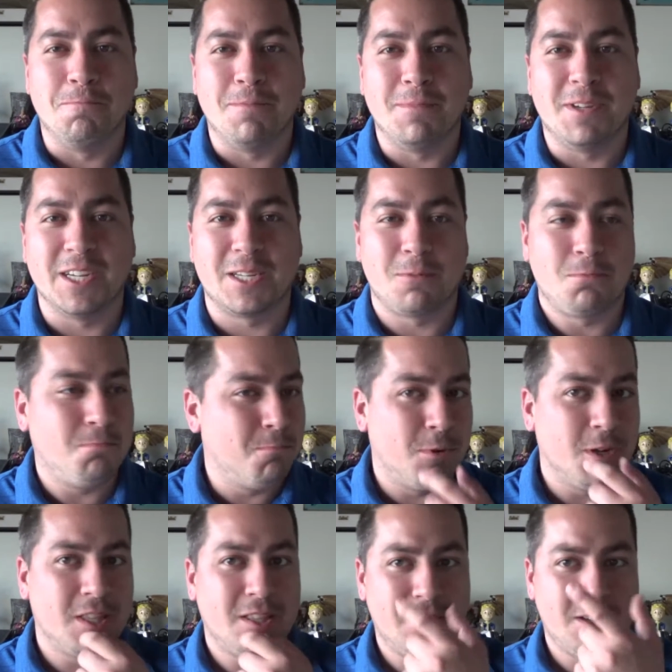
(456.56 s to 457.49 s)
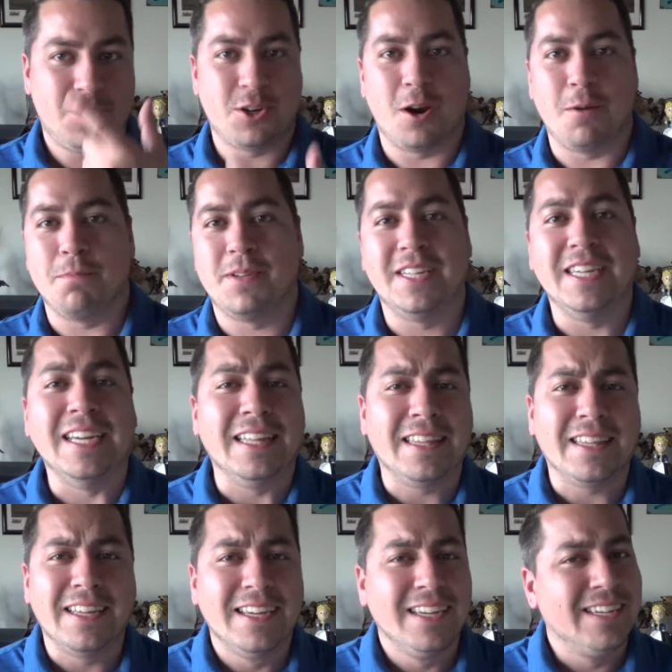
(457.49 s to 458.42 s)
just with sharp
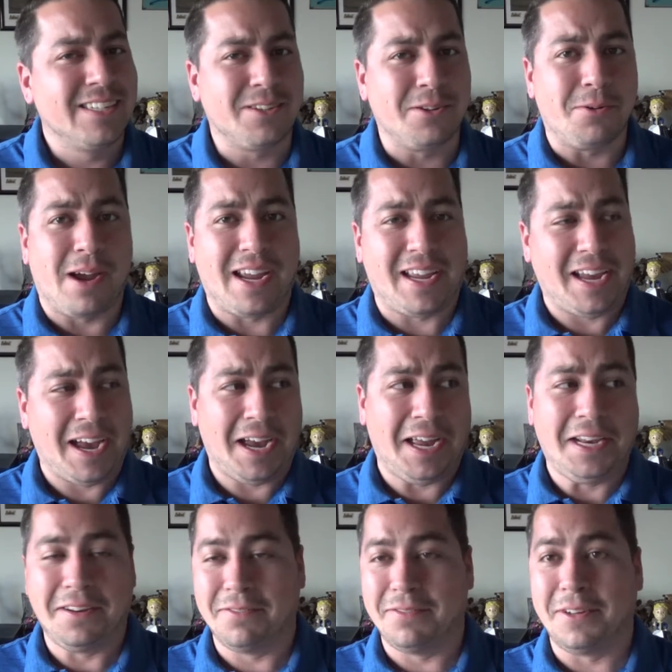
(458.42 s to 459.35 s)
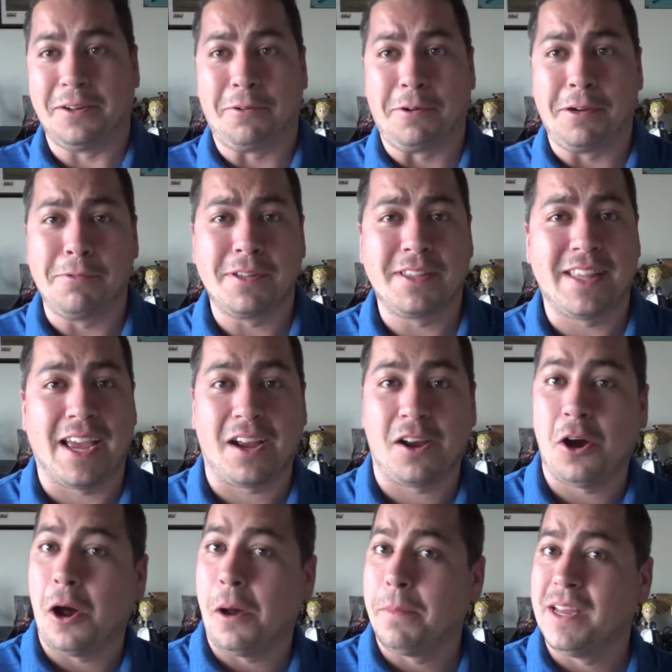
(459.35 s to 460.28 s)
teeth. So I kind of agree with that
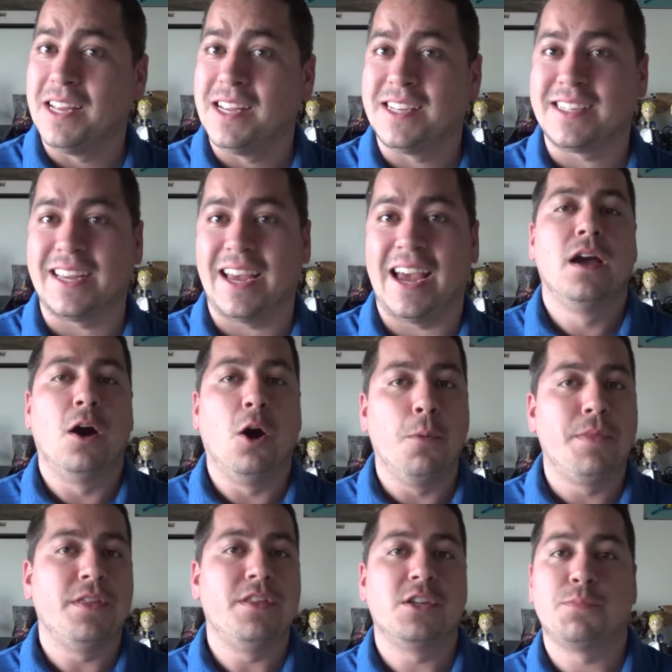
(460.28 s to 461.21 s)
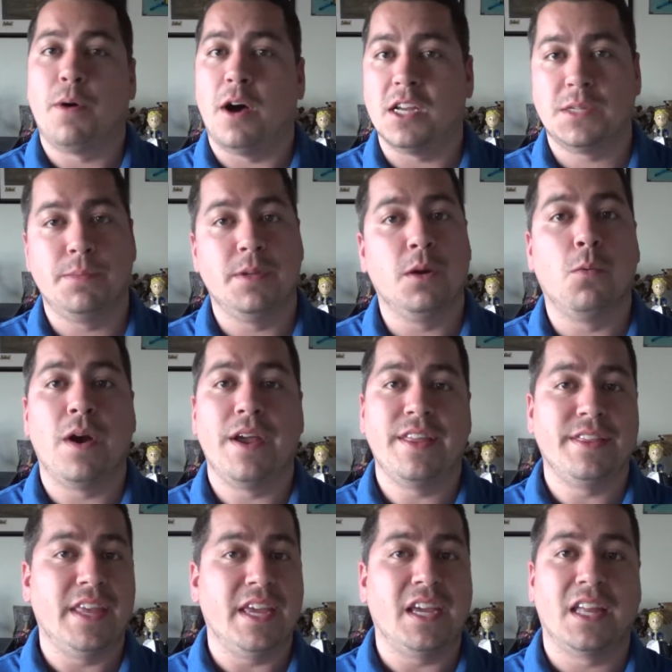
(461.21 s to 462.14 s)
comment. I hope that there's possibly a way
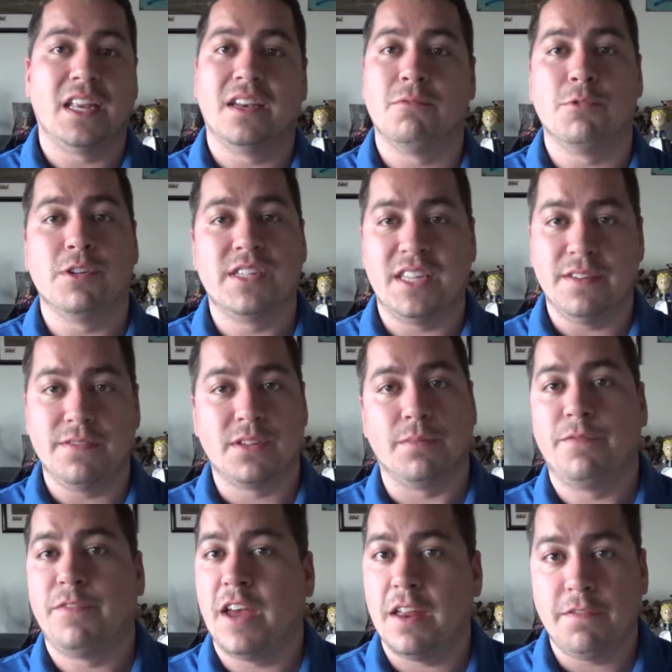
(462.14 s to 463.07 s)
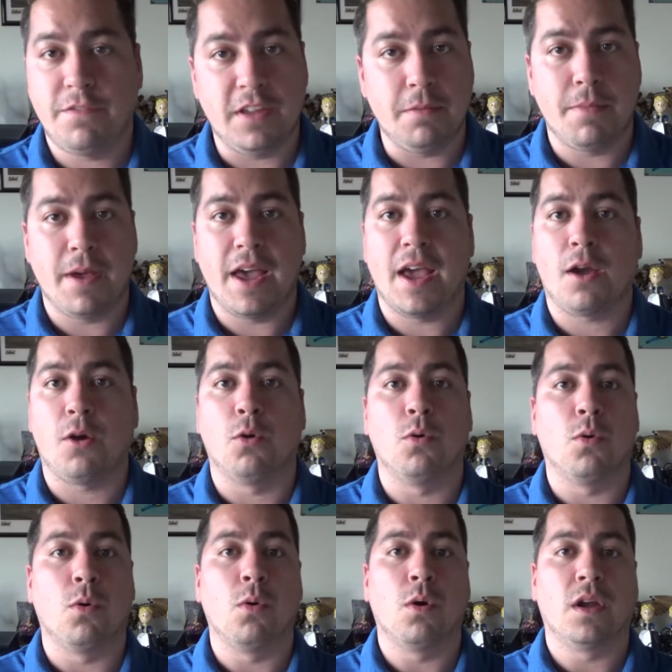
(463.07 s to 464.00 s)
that they can receive some fan feedback
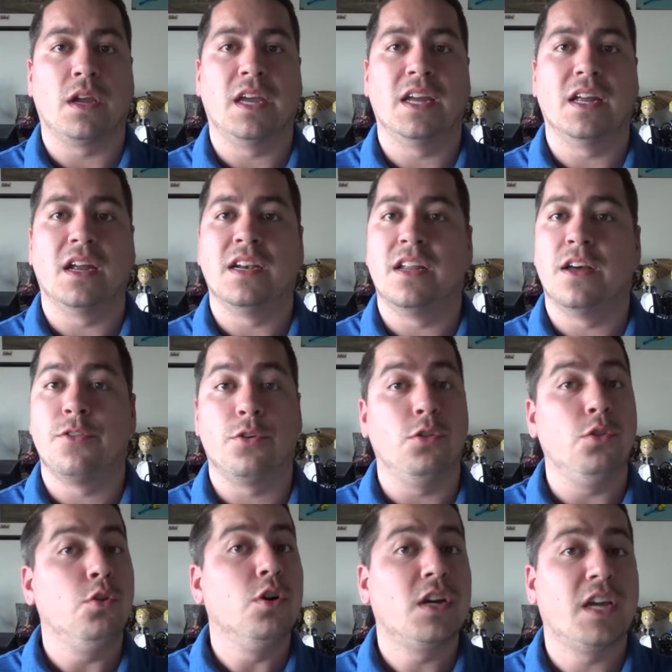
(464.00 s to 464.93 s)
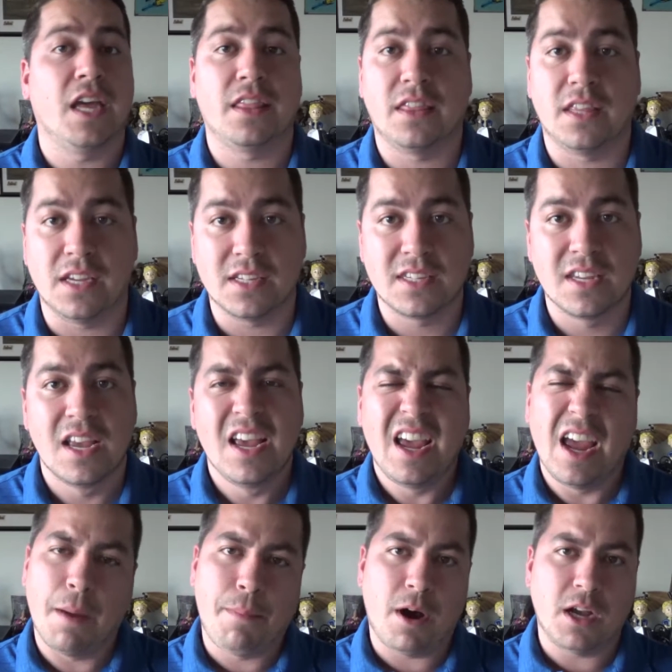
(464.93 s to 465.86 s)
or get another look at
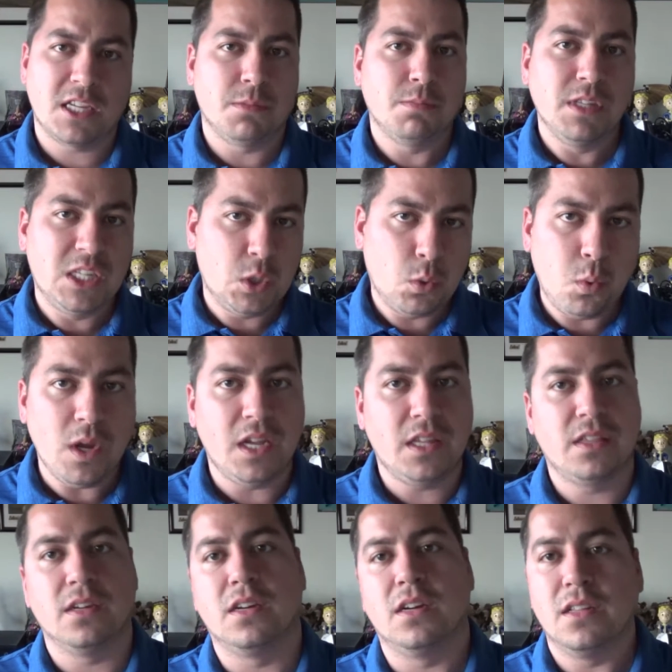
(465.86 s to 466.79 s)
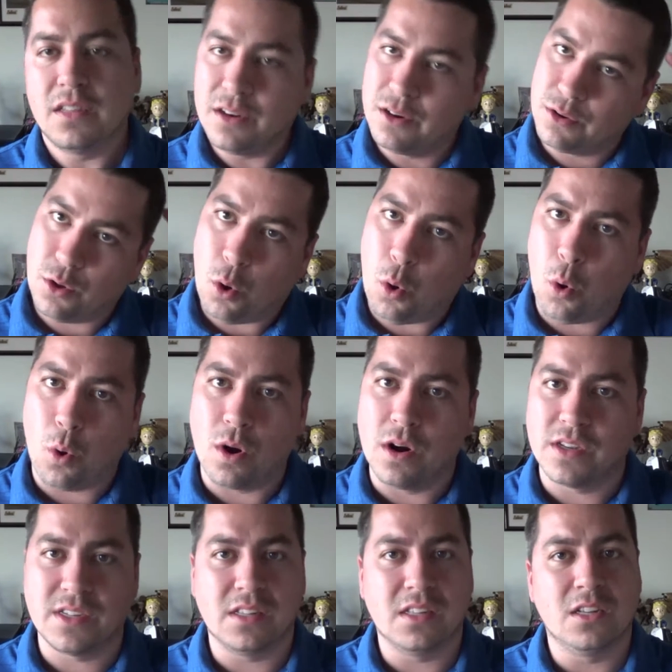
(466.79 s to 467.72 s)
this and possibly tweak the
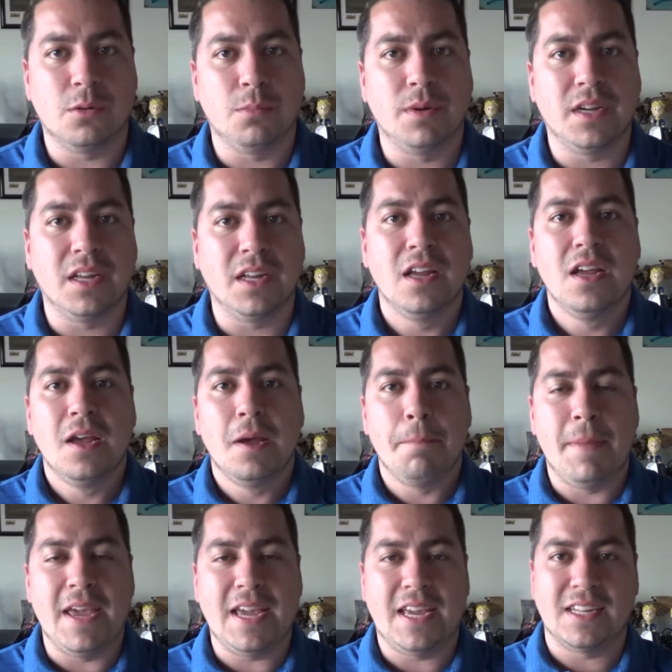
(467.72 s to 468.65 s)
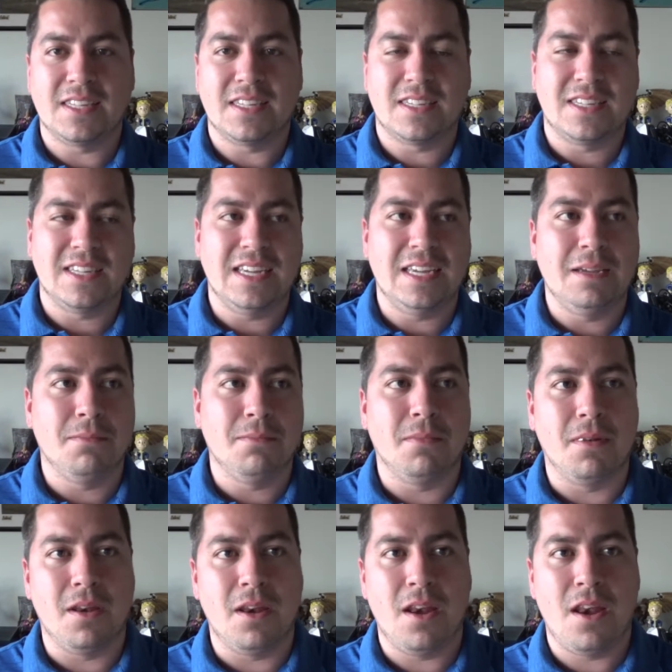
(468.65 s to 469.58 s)
horns a little bit, make it seem
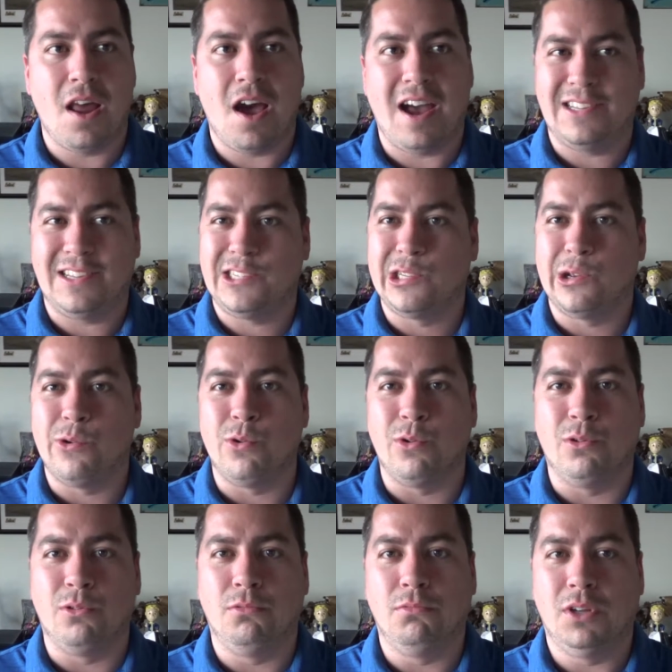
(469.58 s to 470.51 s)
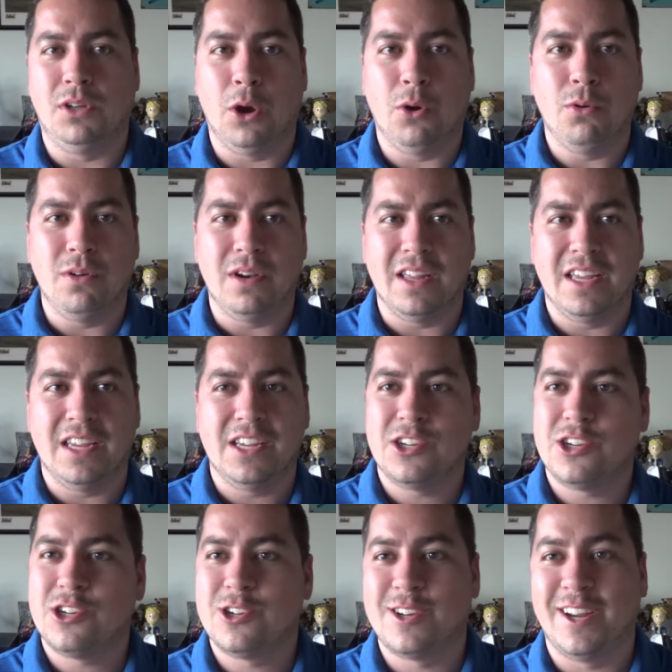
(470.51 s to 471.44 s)
not so
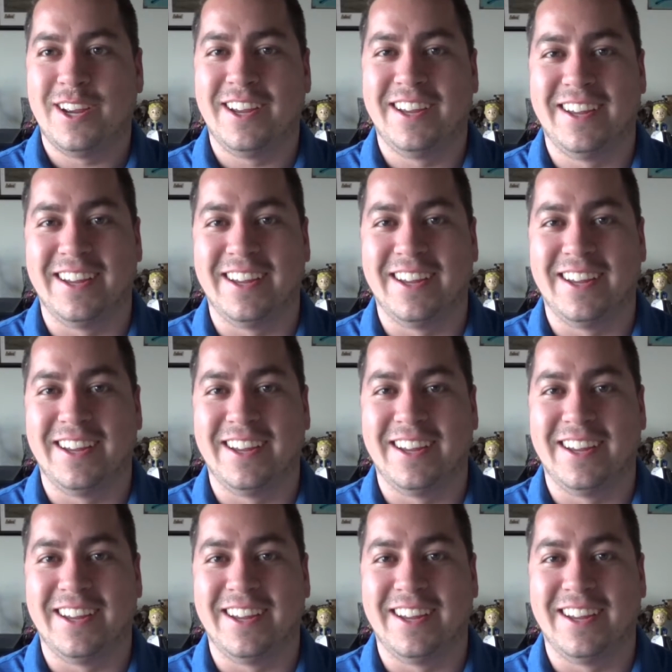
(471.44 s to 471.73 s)
goat-ish.